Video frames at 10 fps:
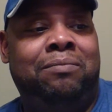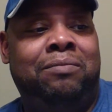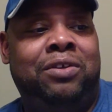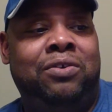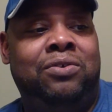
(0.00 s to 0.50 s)

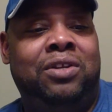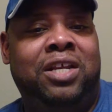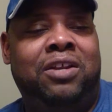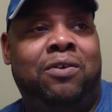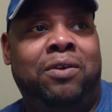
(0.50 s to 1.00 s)

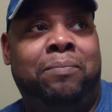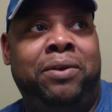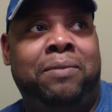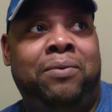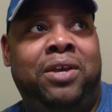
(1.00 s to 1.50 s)
usually the only
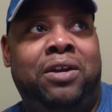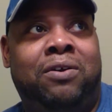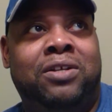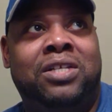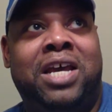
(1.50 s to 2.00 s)
people that
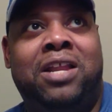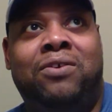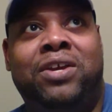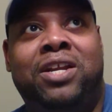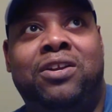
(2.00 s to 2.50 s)
are
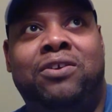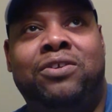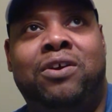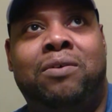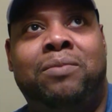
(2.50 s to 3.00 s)
salary in a
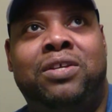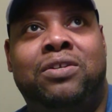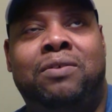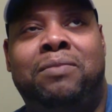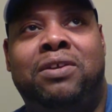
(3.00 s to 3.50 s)
nursing home
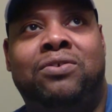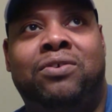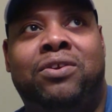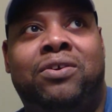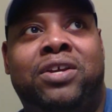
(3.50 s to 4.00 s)
is the
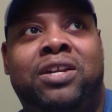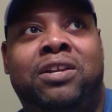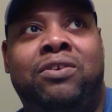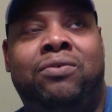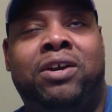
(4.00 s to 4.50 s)
administrator
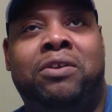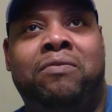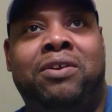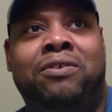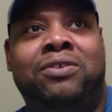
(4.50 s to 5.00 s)
and director
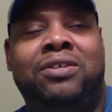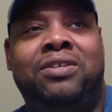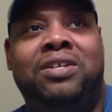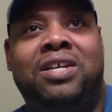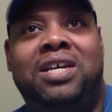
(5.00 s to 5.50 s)
of
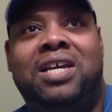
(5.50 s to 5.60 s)
nurses.